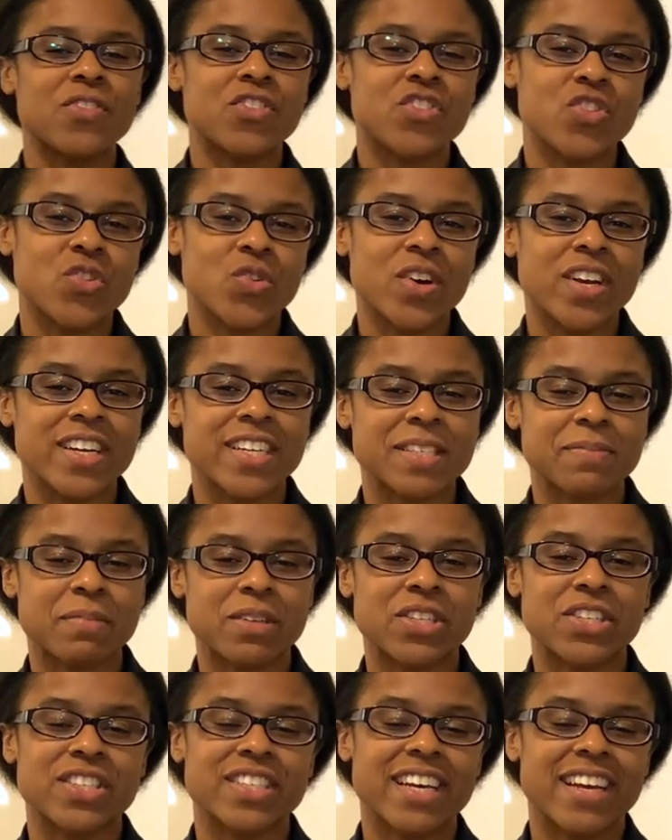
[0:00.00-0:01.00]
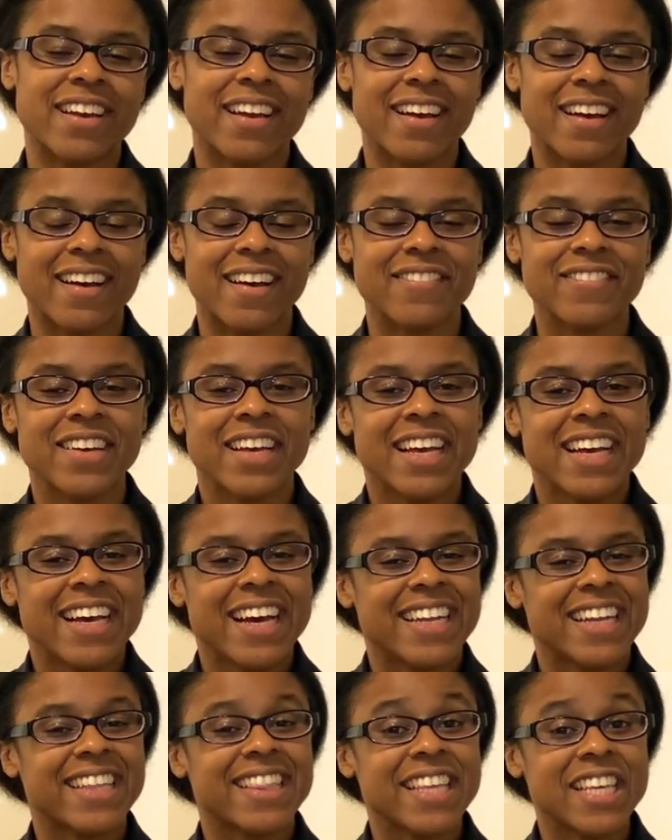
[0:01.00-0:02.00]
enjoyed it as much as I have.
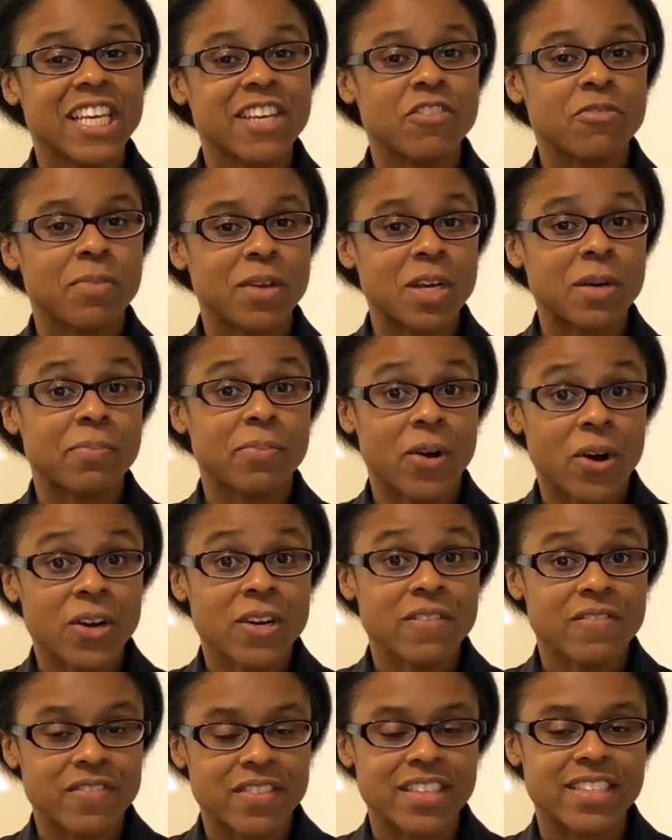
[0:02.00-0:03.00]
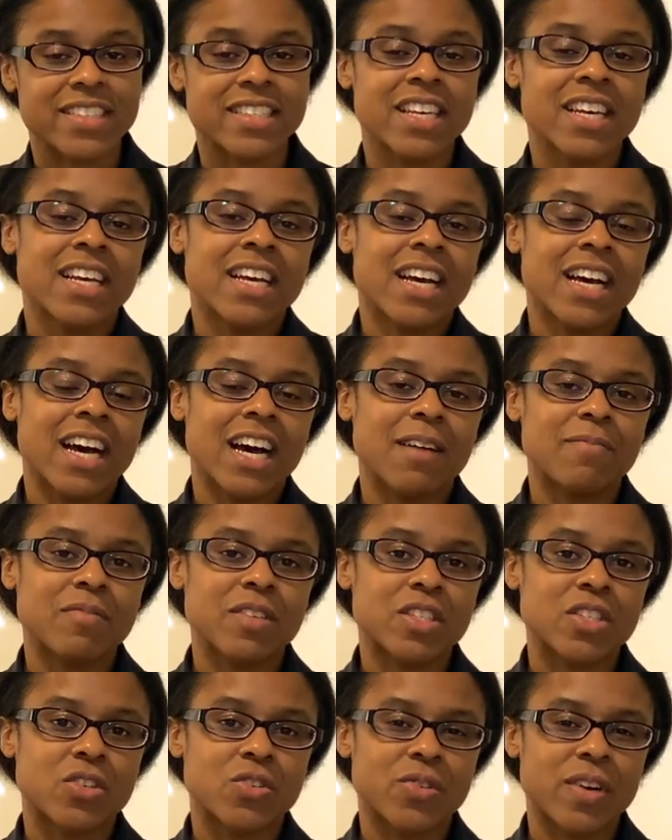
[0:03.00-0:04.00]
And I thank you for being a part of this um,
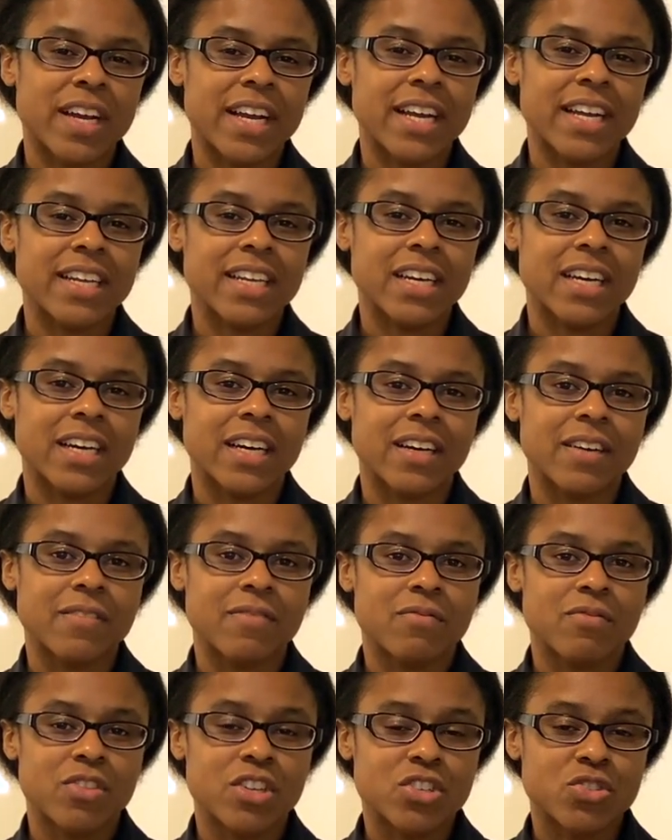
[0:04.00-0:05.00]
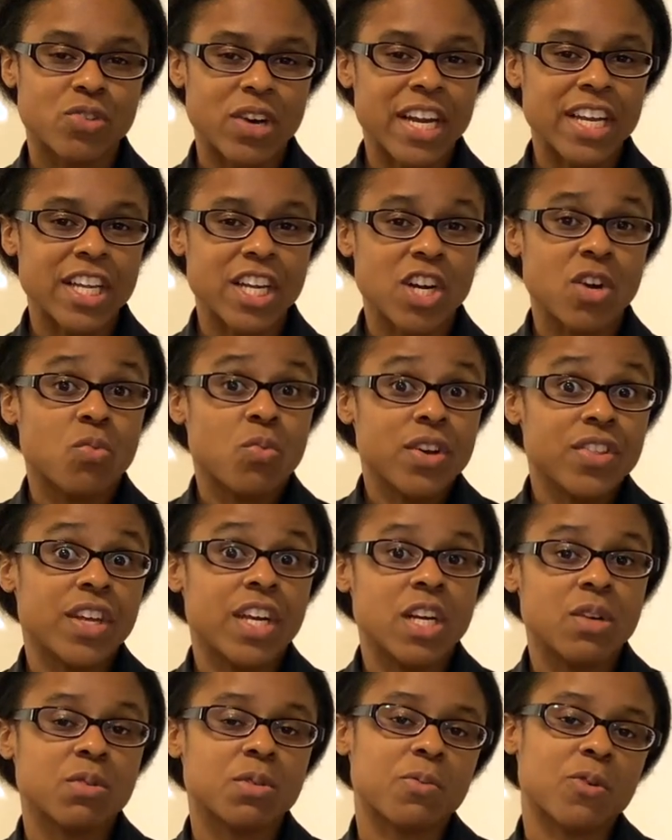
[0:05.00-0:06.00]
this grade uh, this grade year with
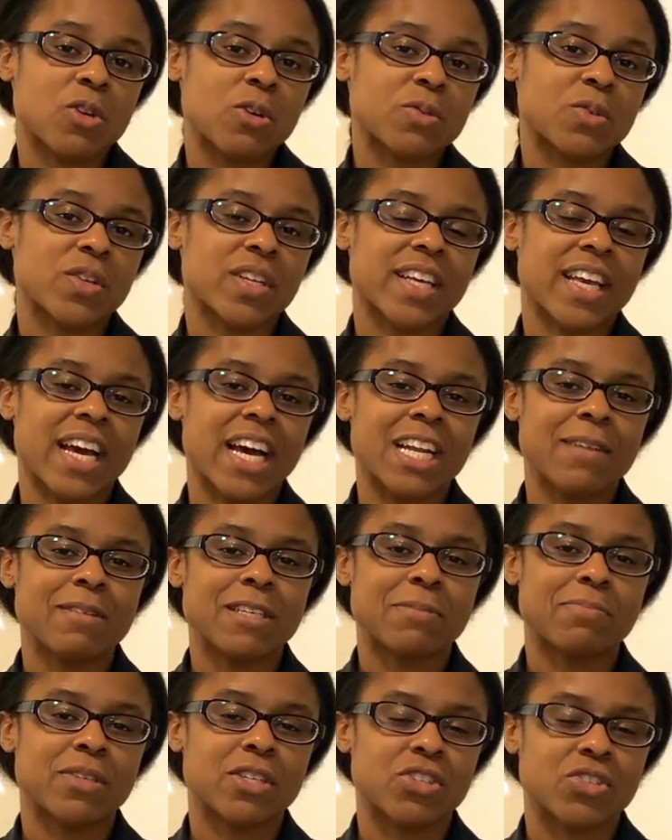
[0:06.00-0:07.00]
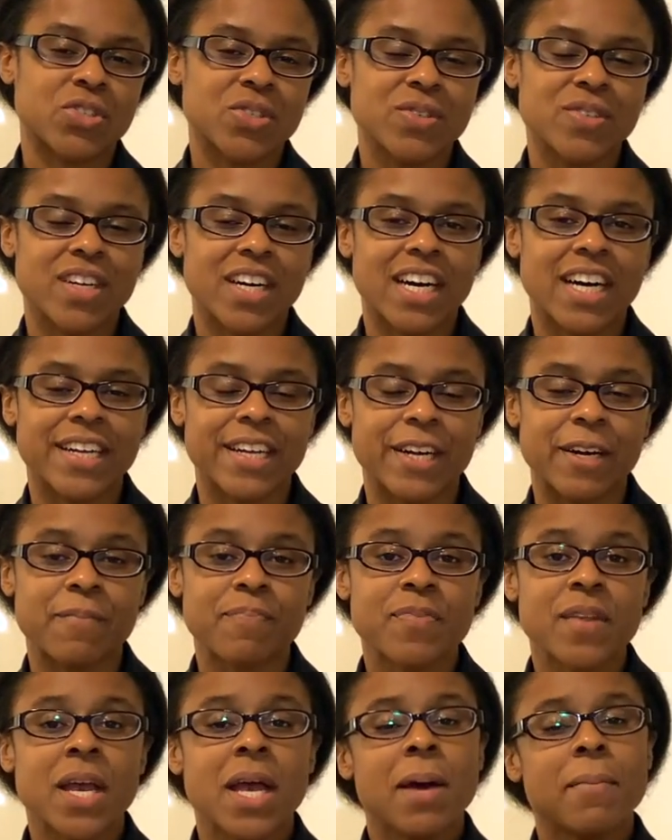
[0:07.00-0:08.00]
HeroesMart School Academy. It's been a true honor.
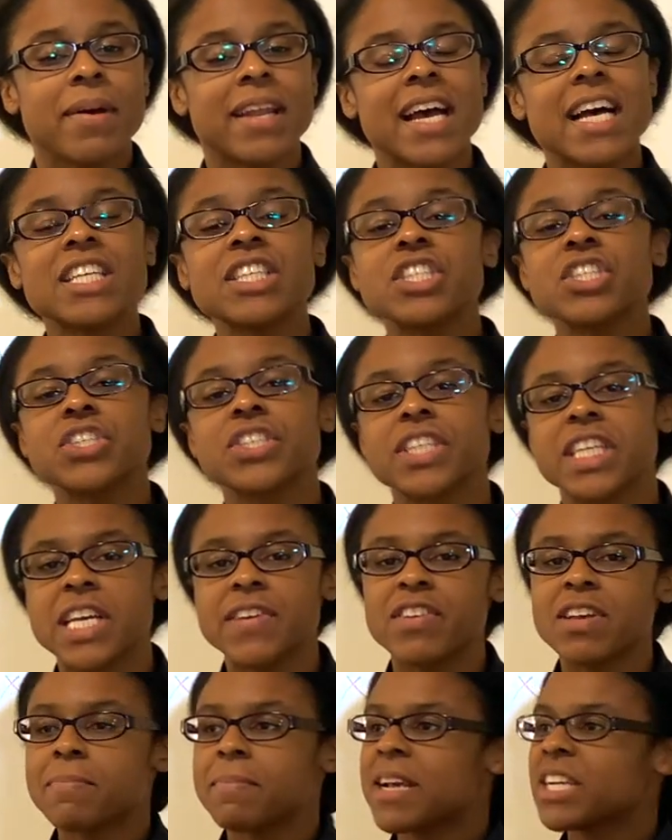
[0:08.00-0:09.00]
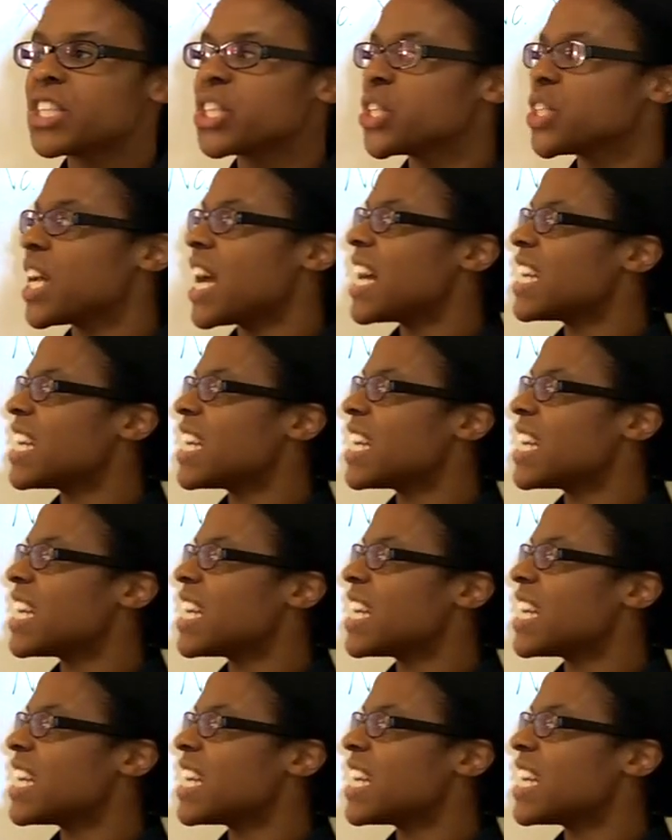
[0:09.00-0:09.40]
But as you're leaving, make sure to